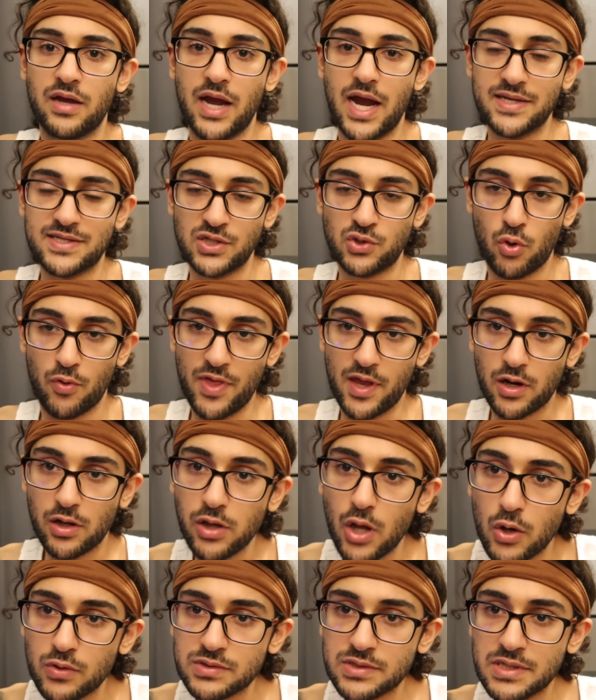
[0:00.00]
It's a door that
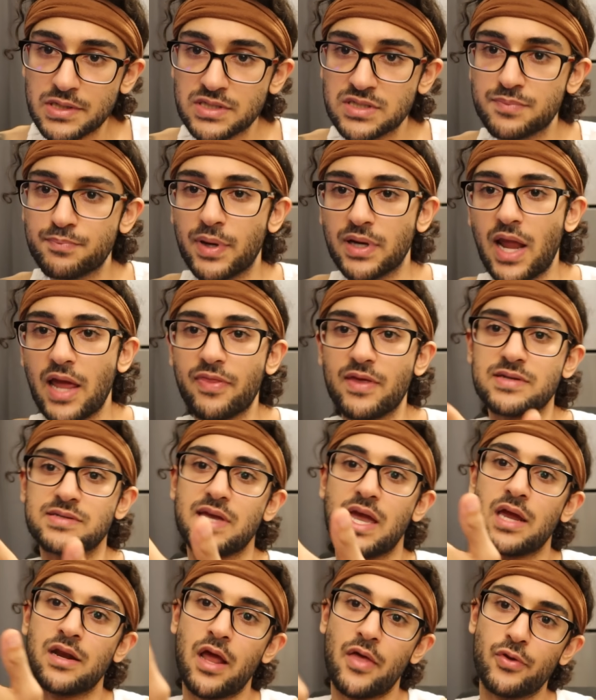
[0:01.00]
closes, but like they
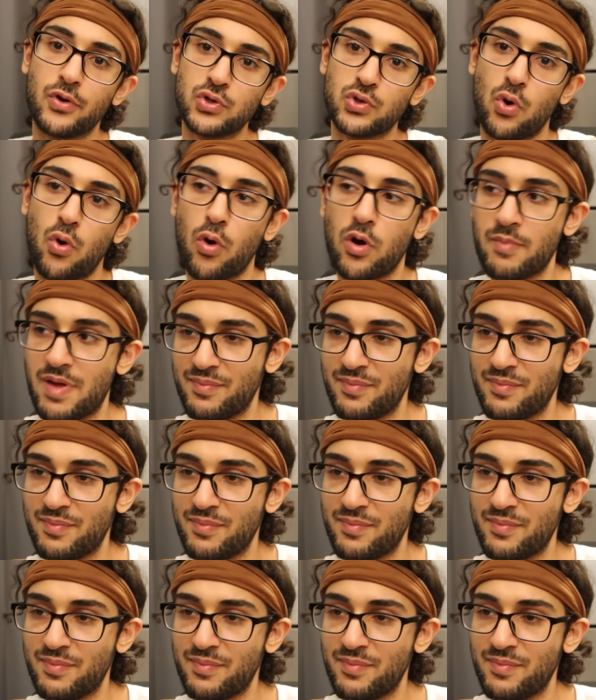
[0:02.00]
say, another door,